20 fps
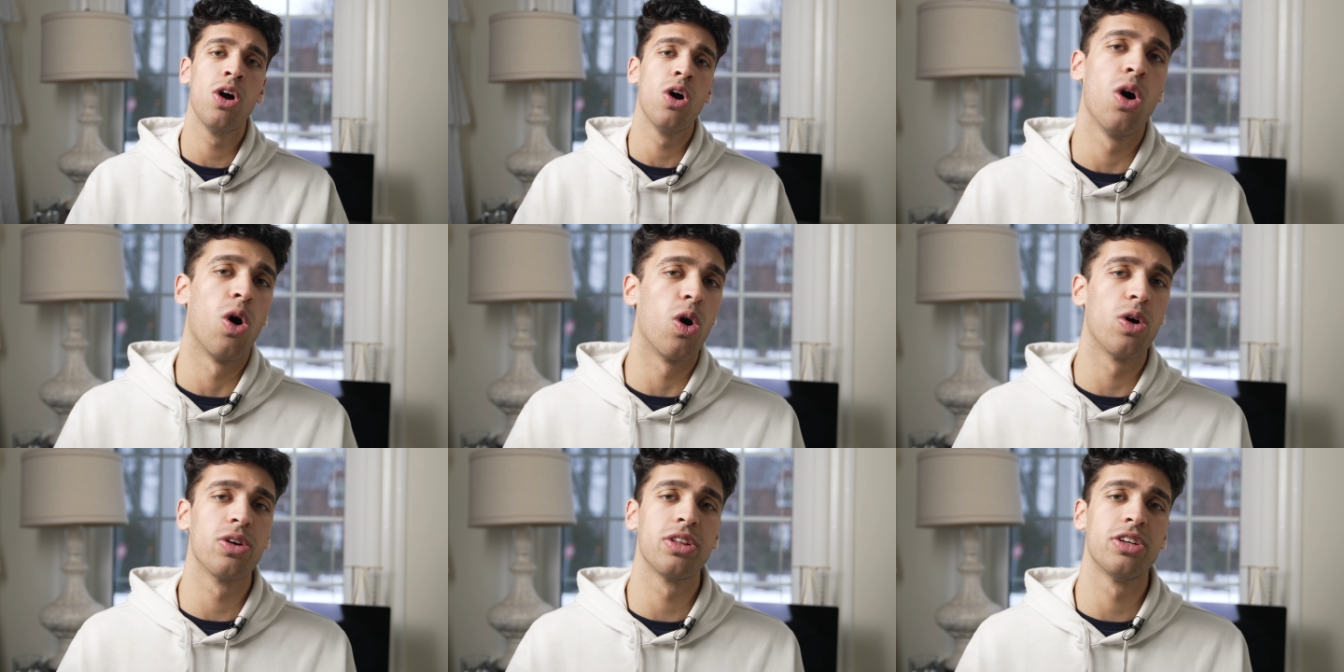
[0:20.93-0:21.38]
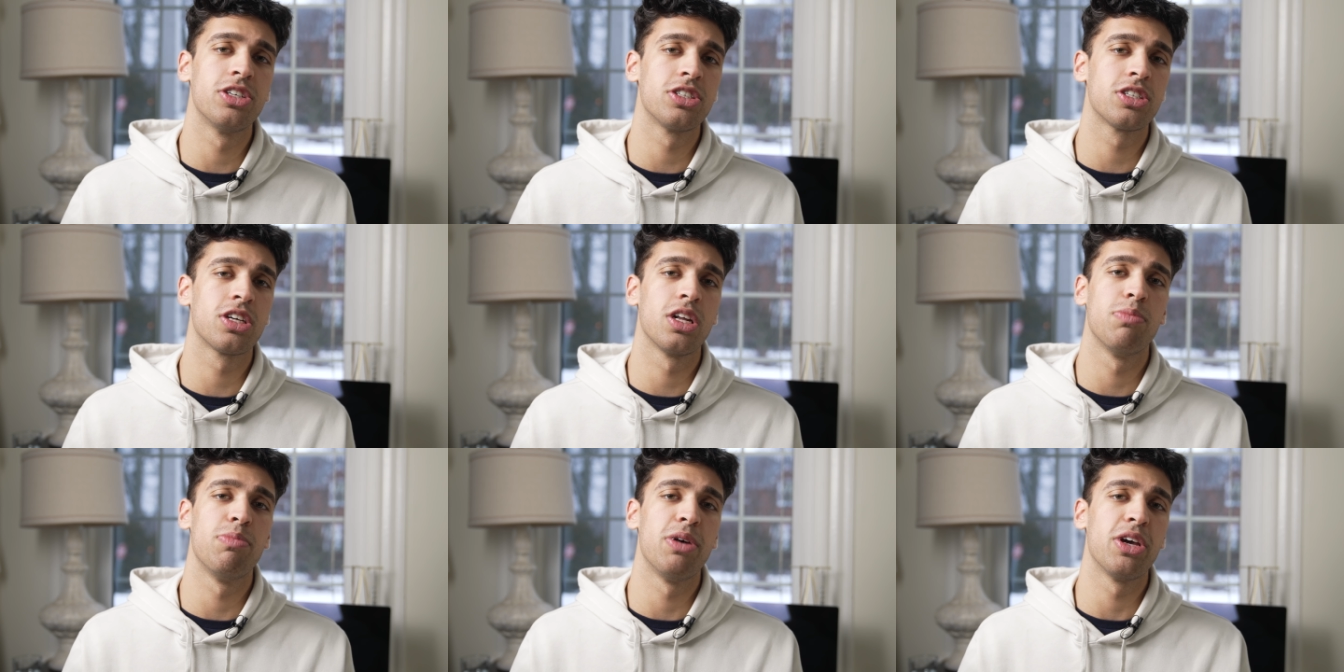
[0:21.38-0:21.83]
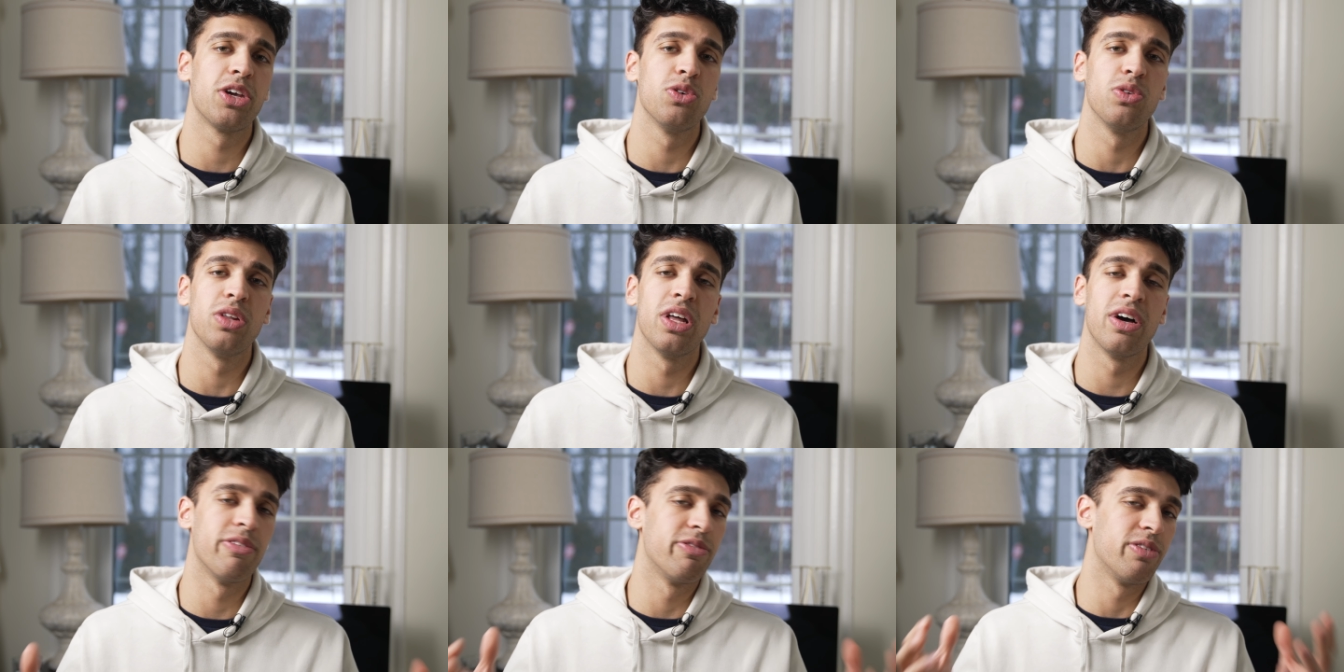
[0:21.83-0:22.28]
or they're just gonna make you
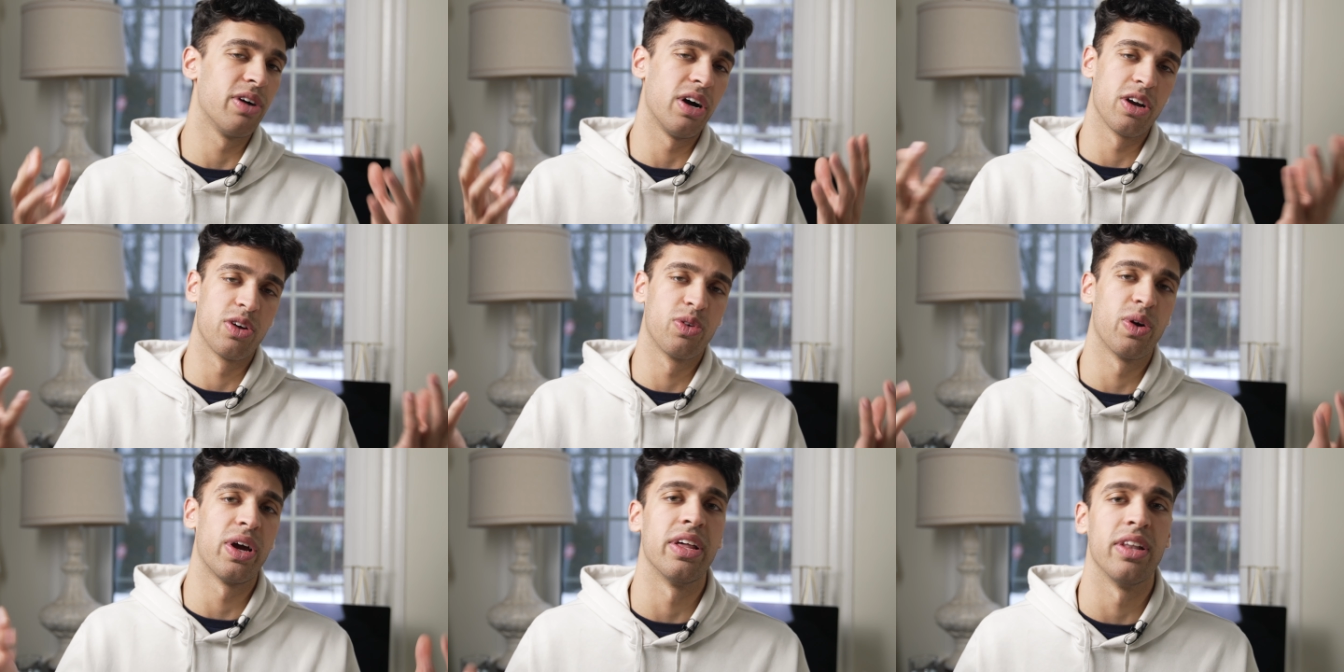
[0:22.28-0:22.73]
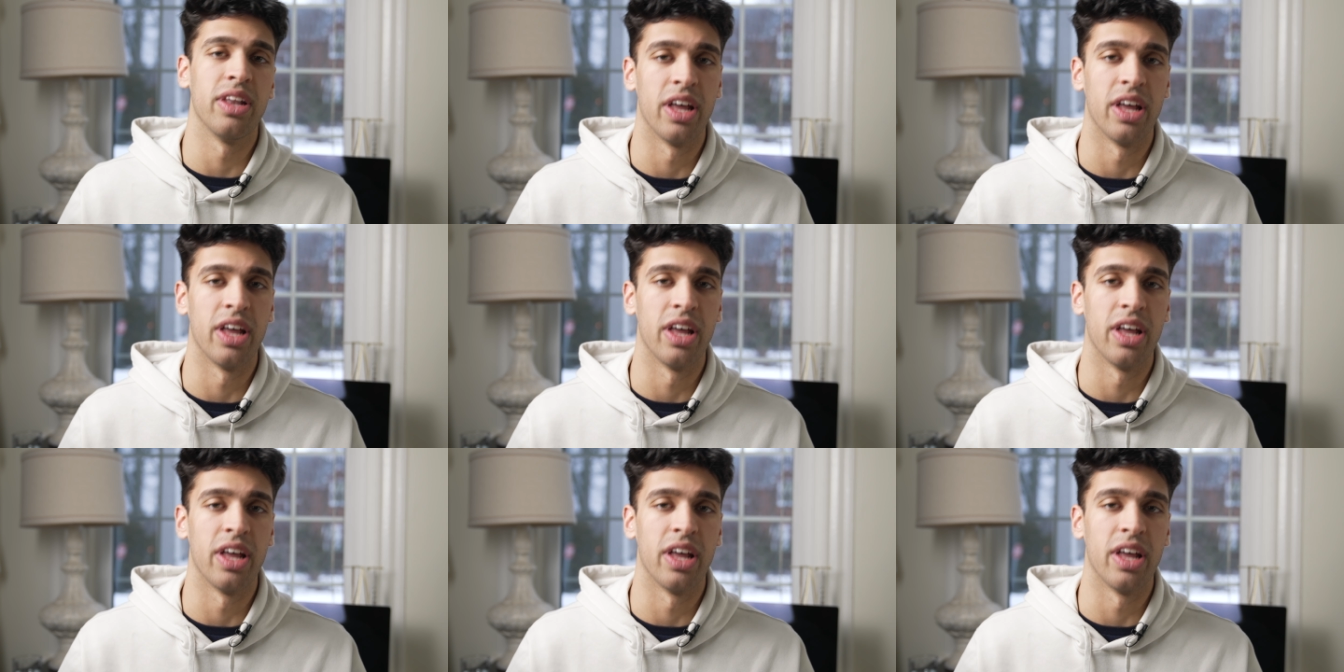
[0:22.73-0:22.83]
live a great